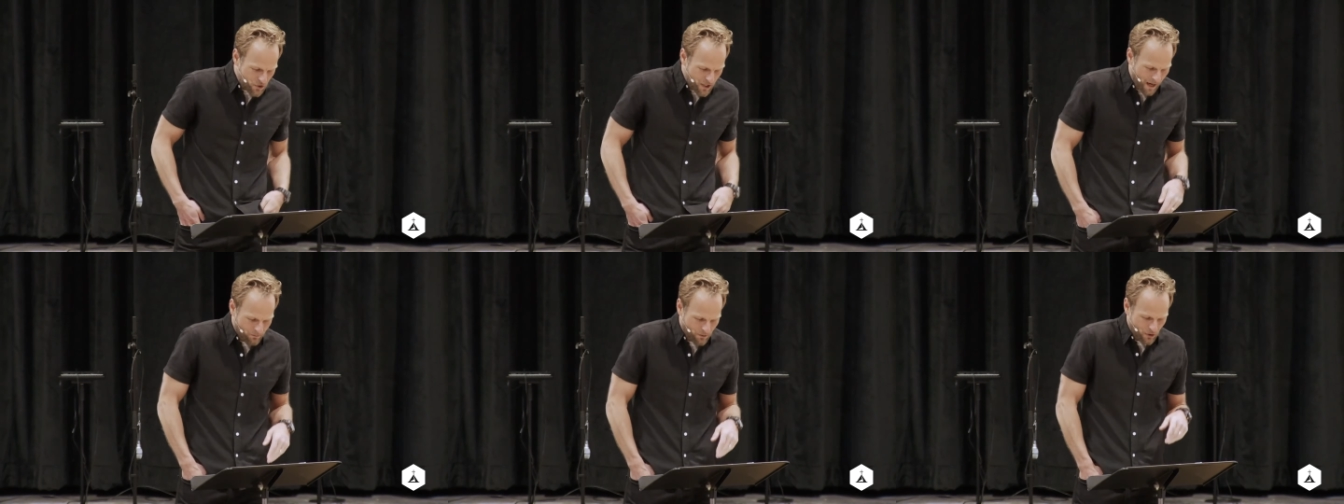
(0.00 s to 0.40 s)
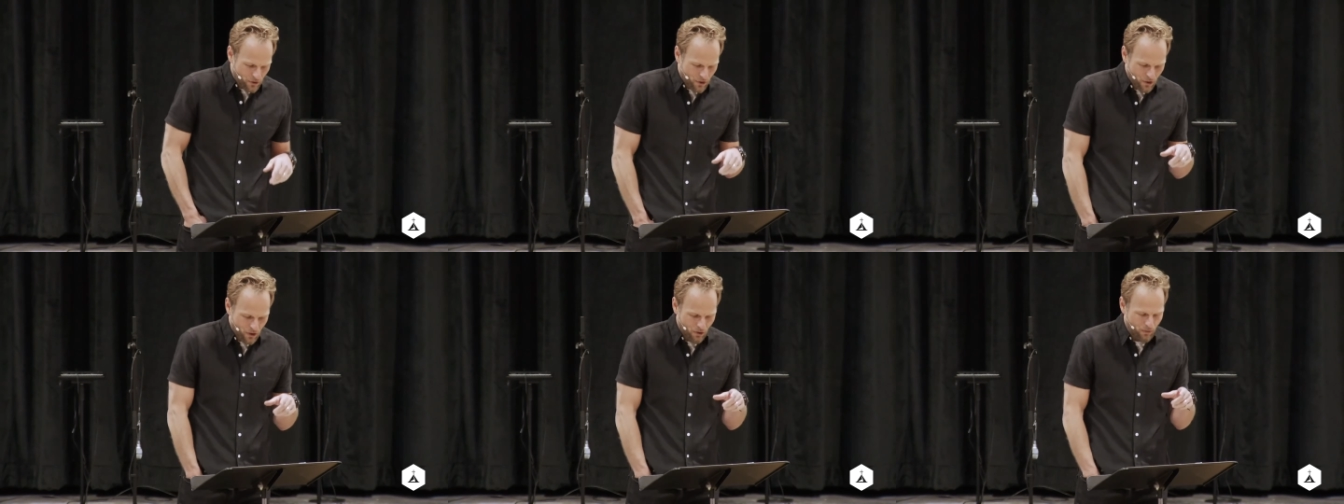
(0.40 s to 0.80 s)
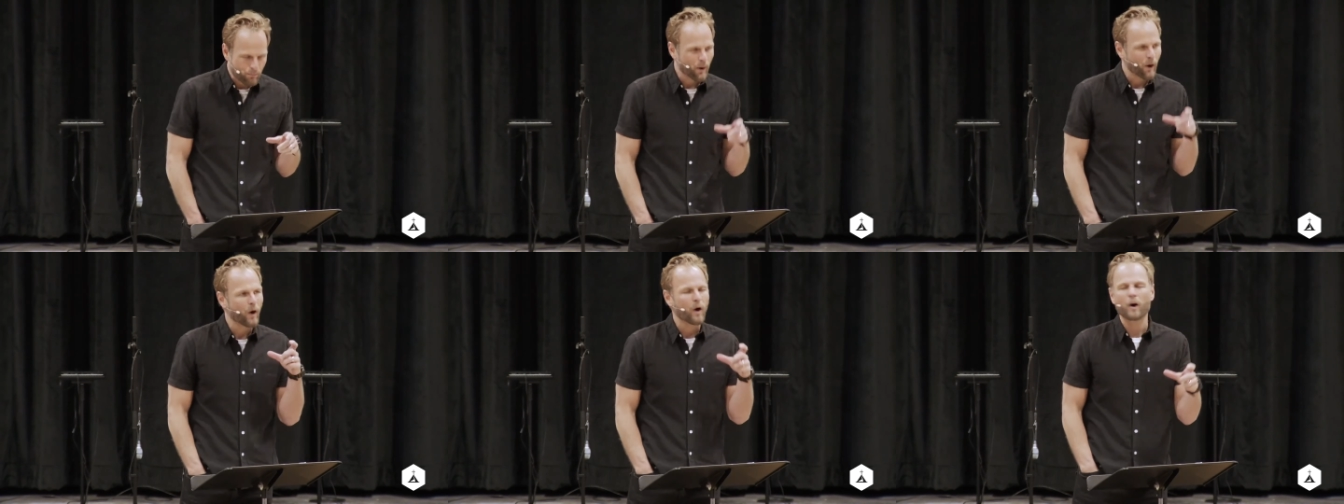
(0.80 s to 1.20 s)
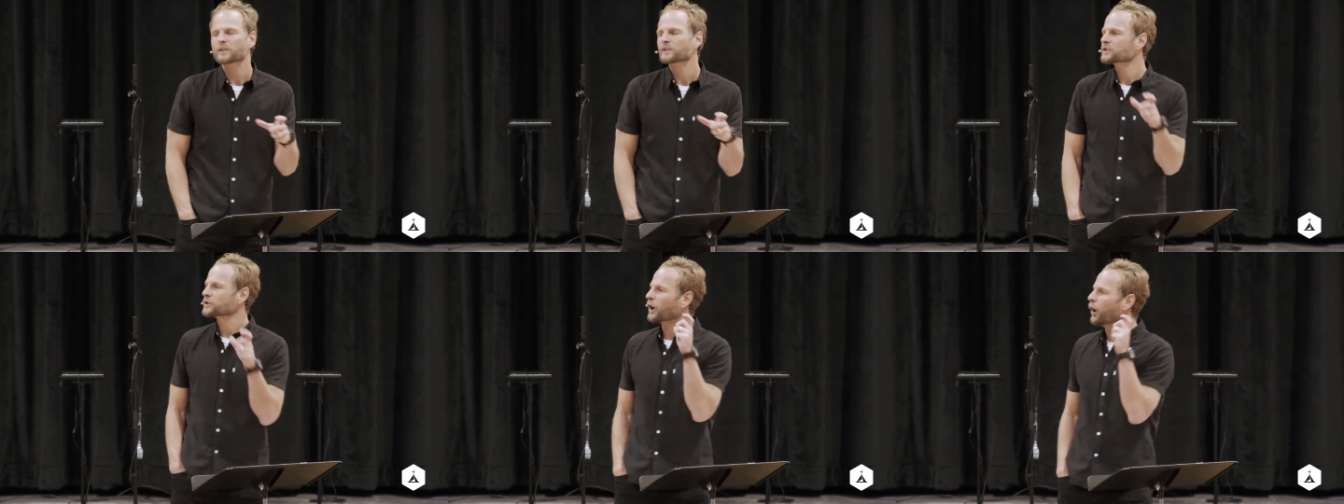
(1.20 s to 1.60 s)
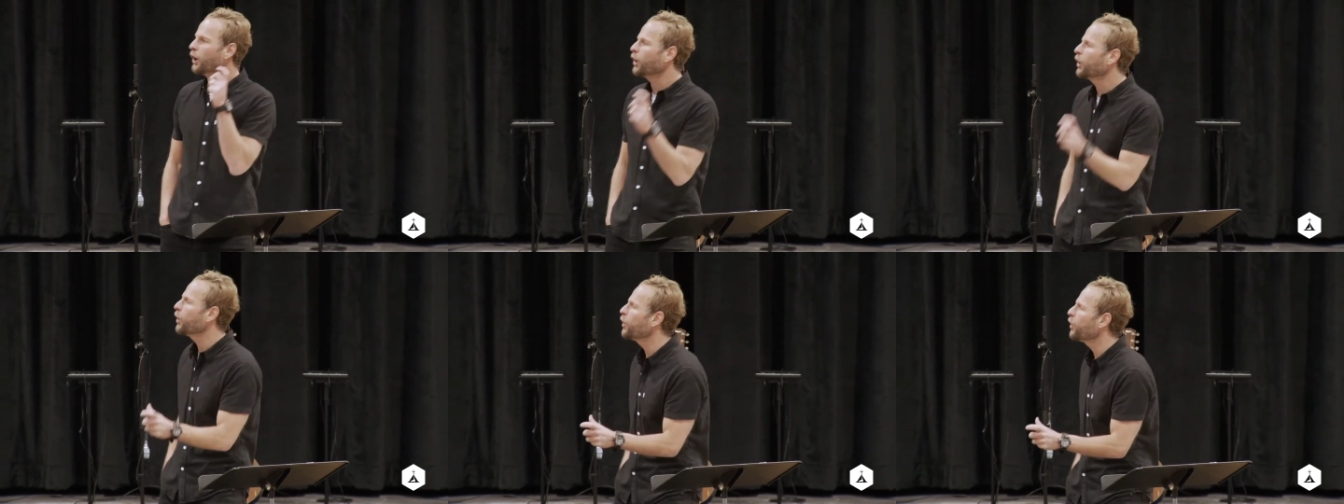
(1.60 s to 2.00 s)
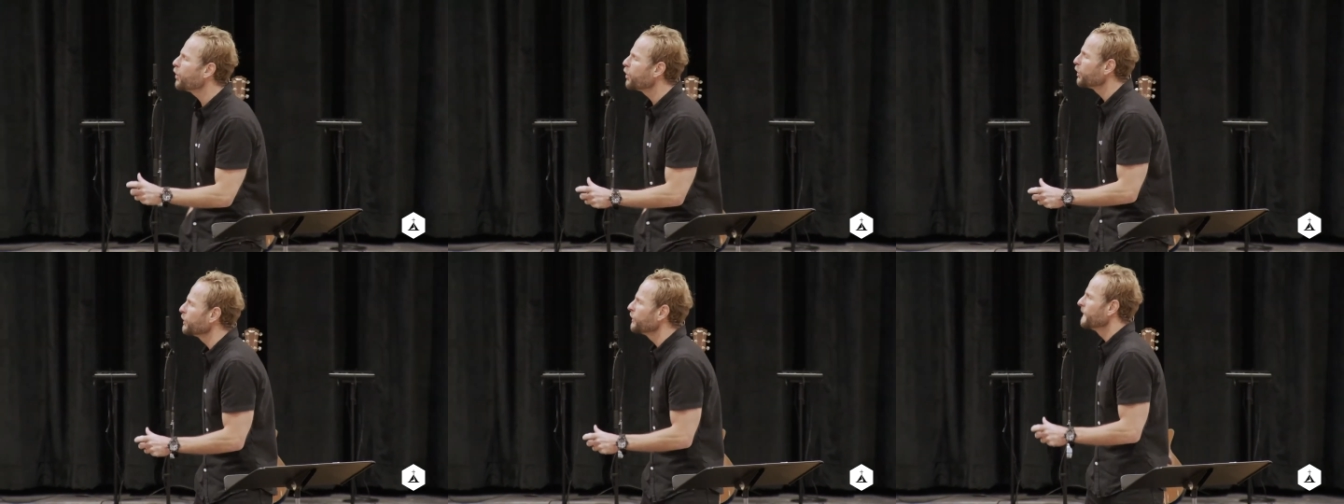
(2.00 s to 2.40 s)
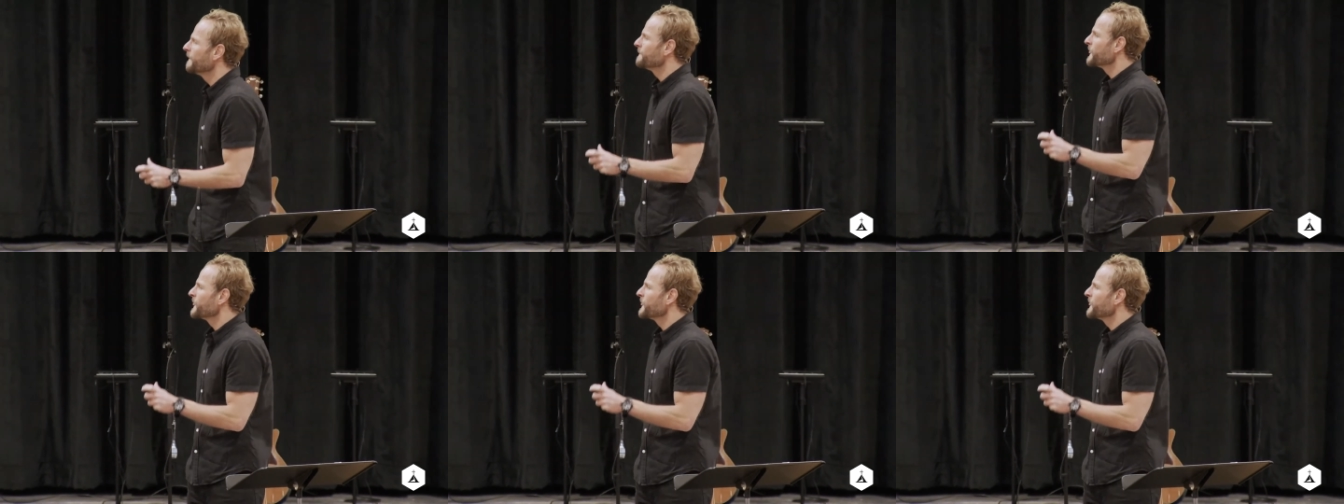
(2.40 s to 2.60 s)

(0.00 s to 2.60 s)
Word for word: chapter 2. Paul's whole